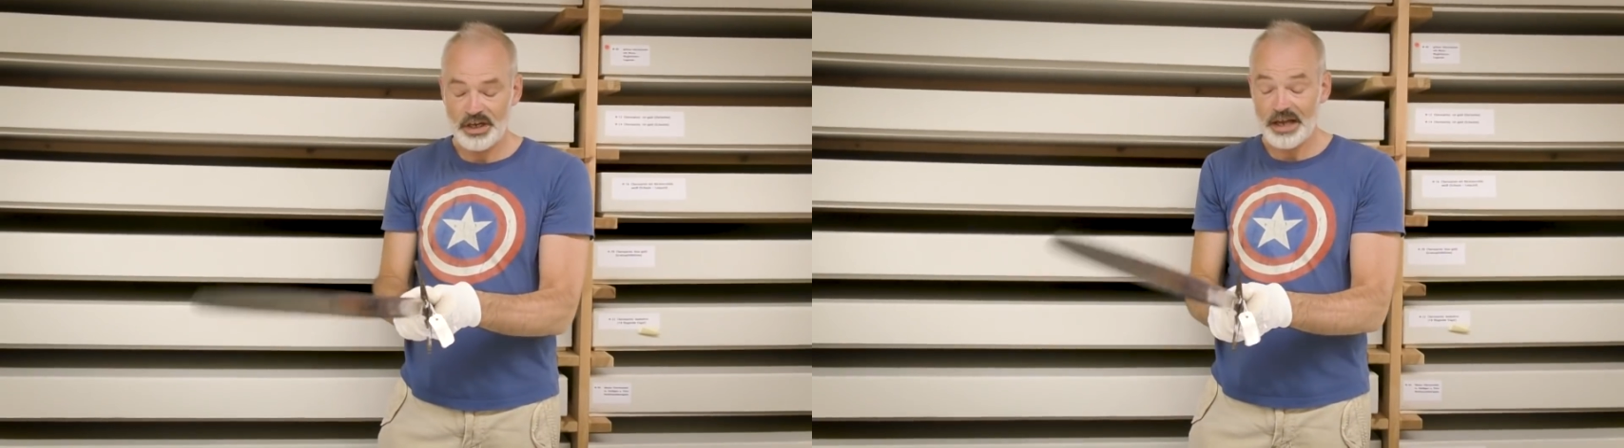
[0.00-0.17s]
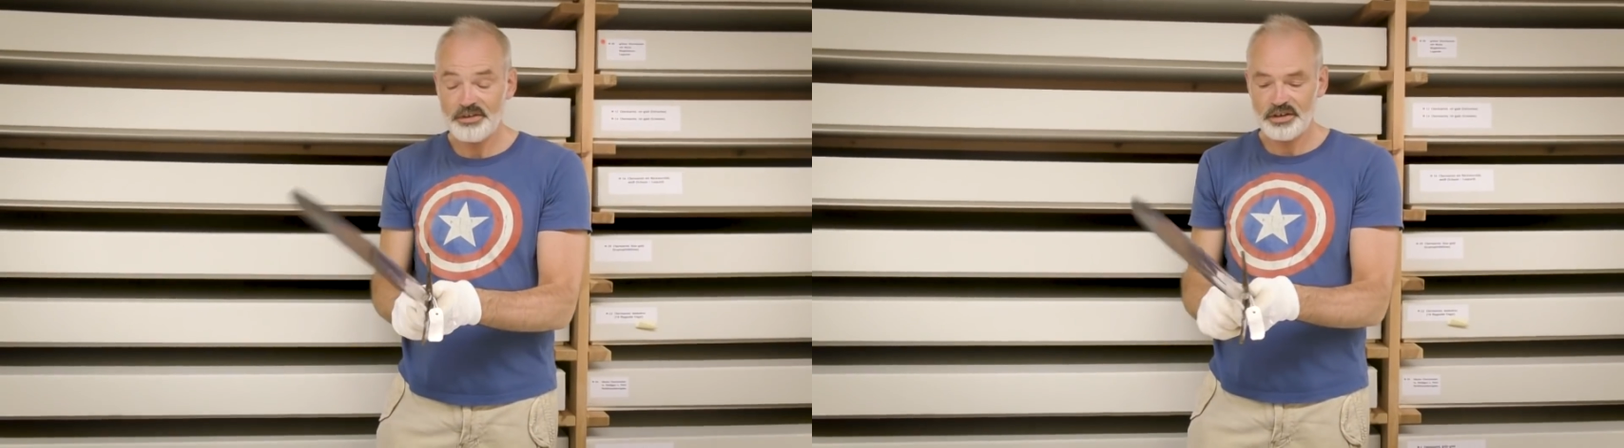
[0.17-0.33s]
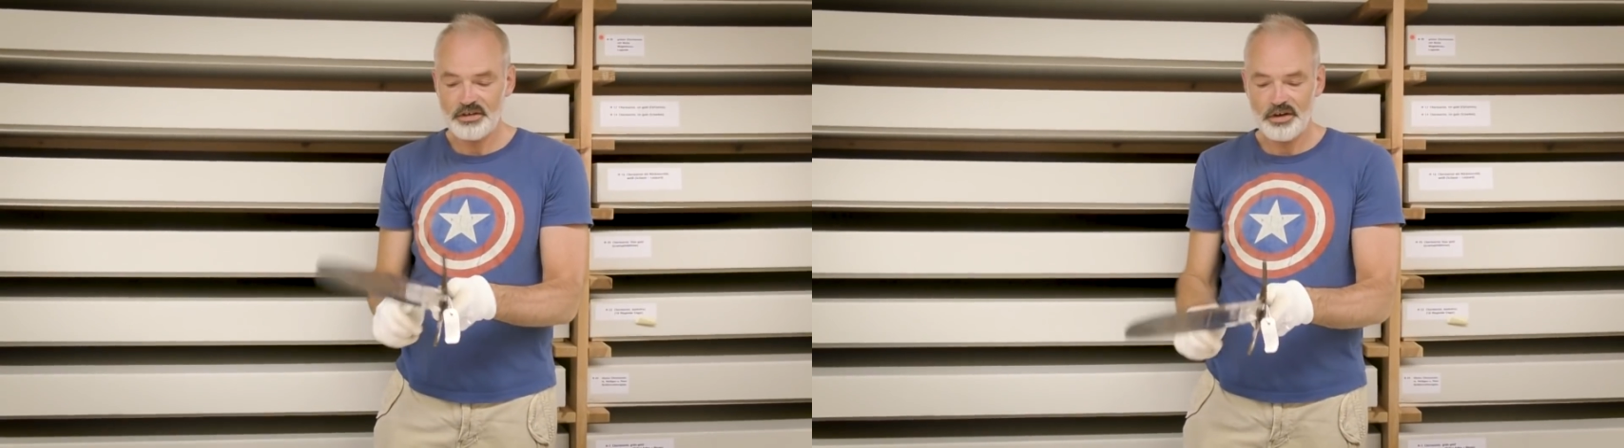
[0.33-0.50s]

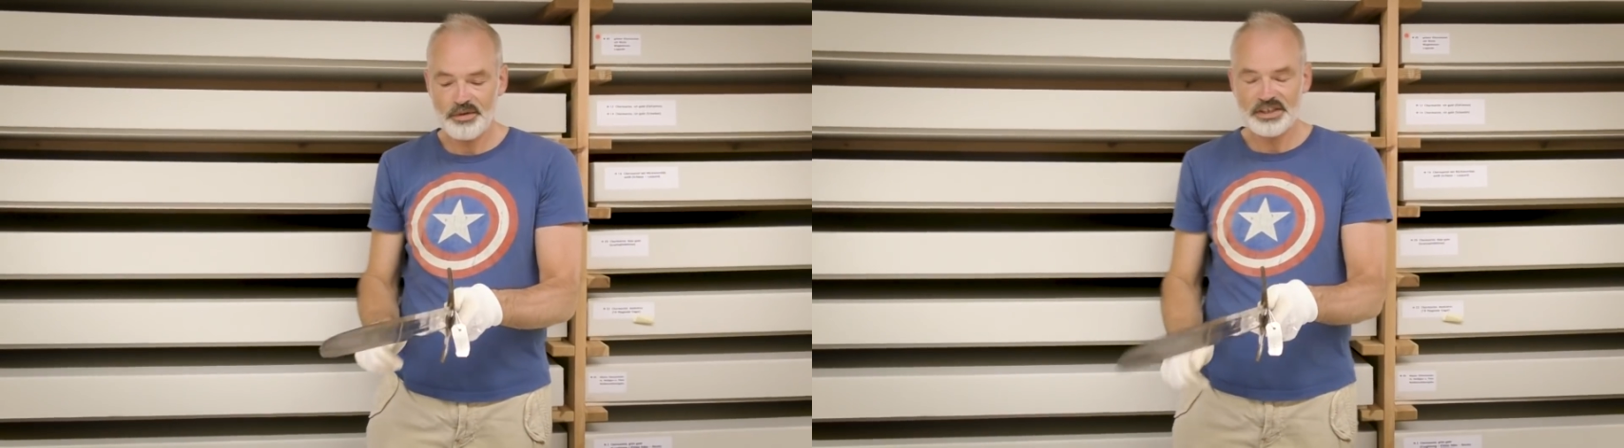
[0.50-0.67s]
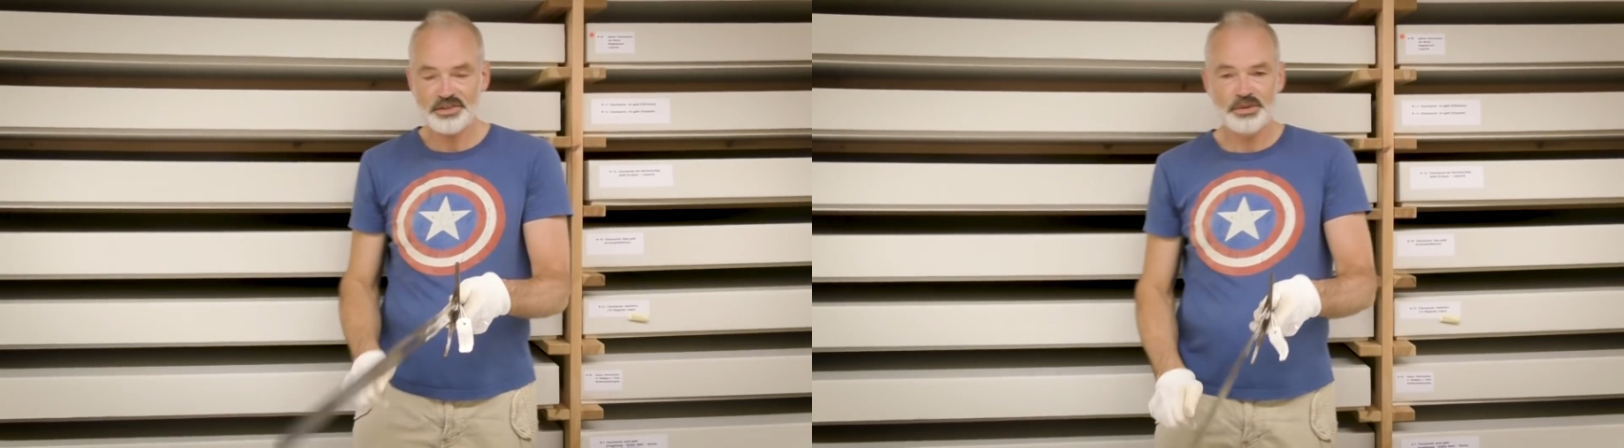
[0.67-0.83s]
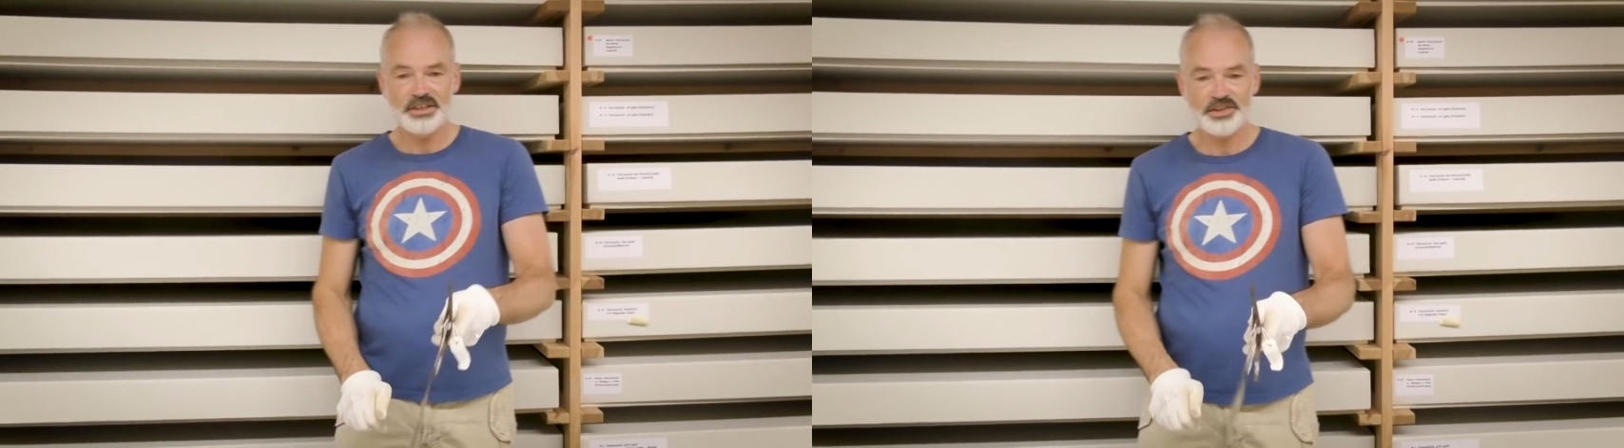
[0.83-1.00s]

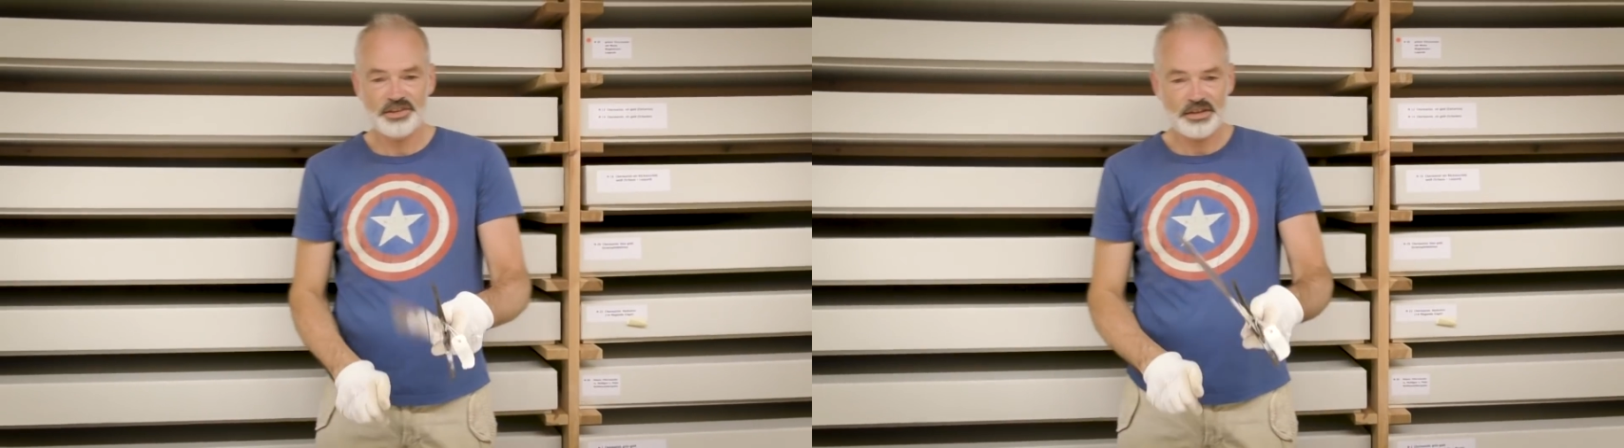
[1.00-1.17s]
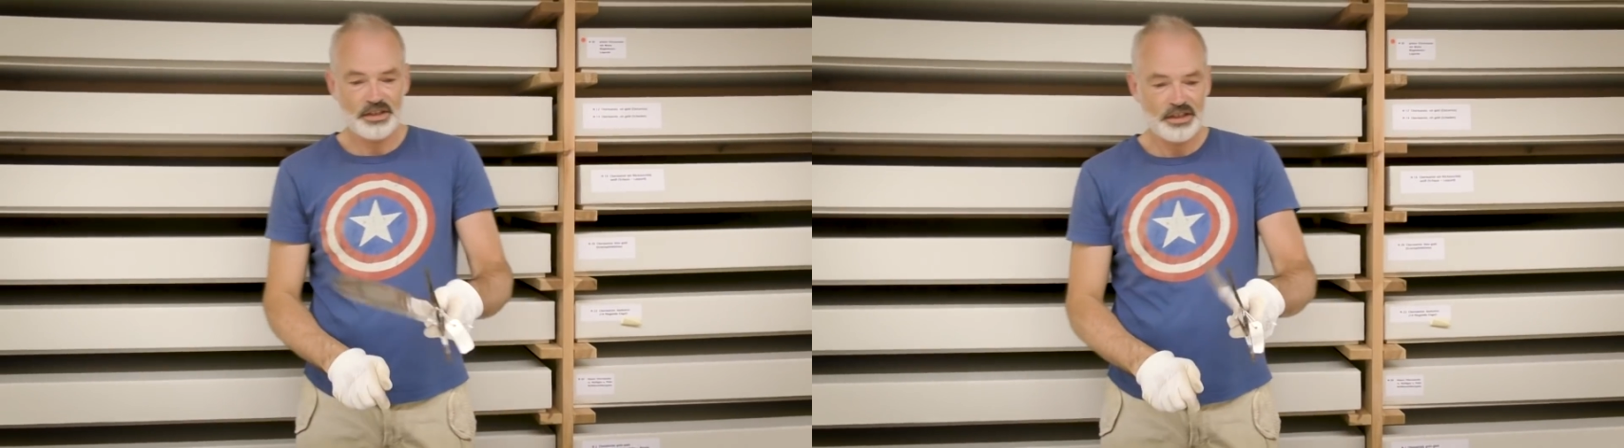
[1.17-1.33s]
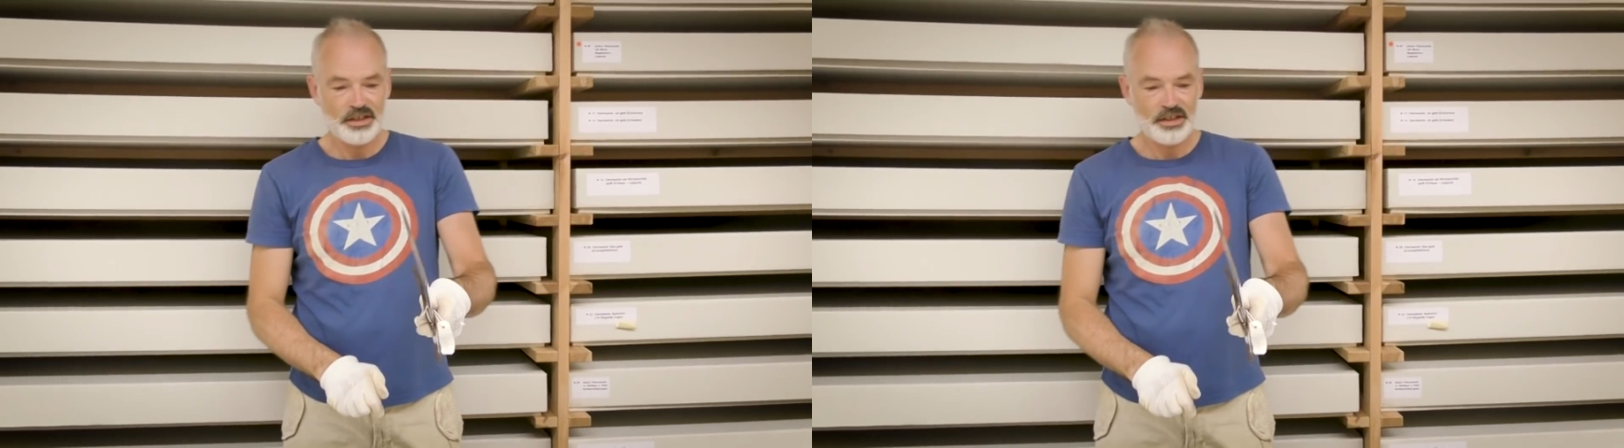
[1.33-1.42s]
counterclockwise twist,